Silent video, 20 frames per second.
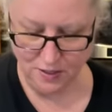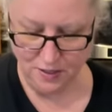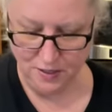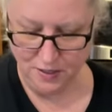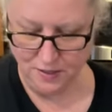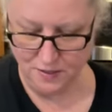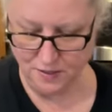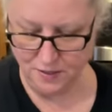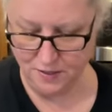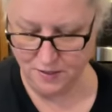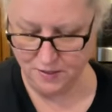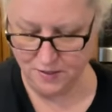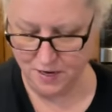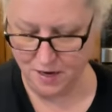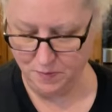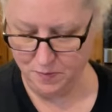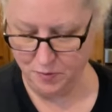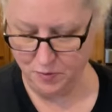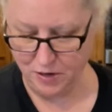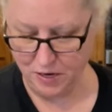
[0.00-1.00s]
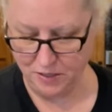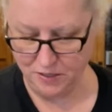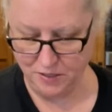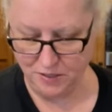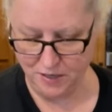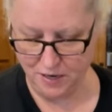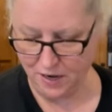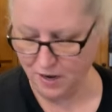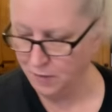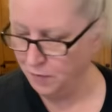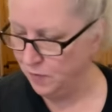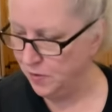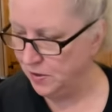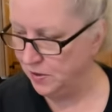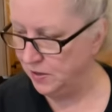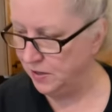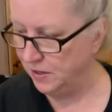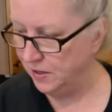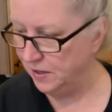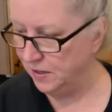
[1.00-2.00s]
It's in the same direction that I
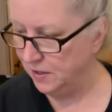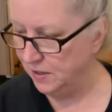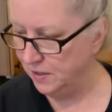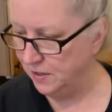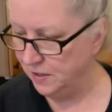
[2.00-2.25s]
filled it.